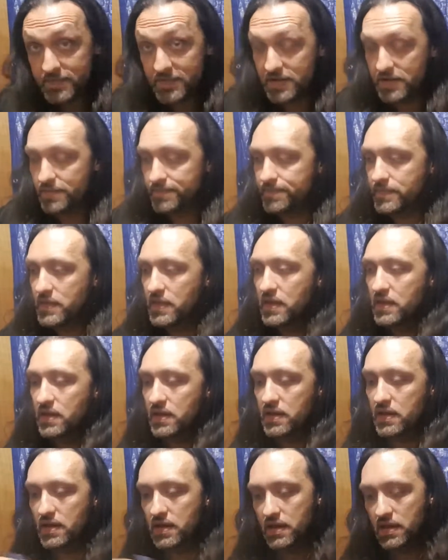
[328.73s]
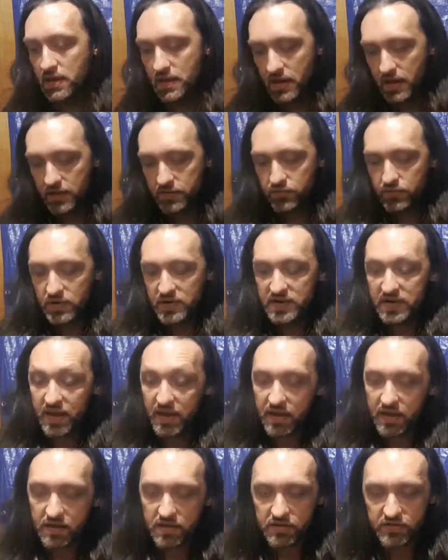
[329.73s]
So it's
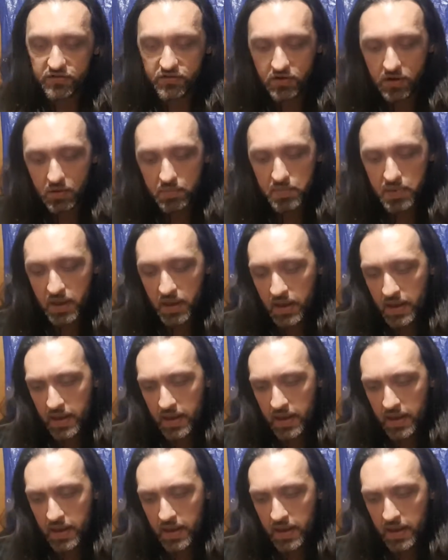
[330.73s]
ridiculous sharp.